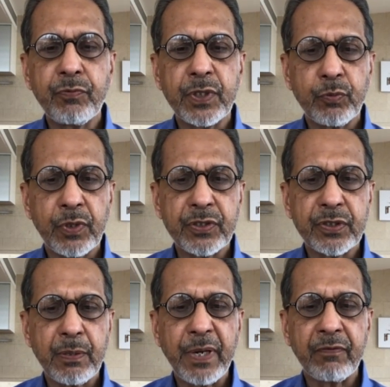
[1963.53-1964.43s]
which
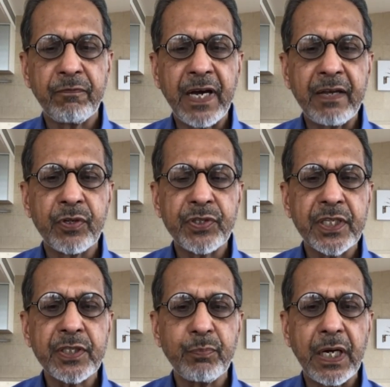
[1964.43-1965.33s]
was about 5 or
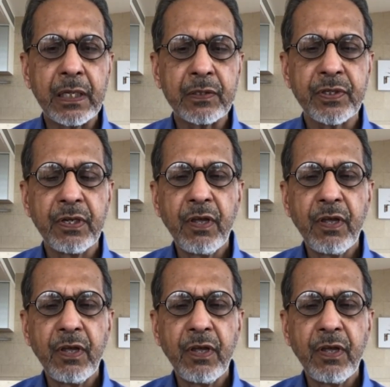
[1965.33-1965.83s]
6 miles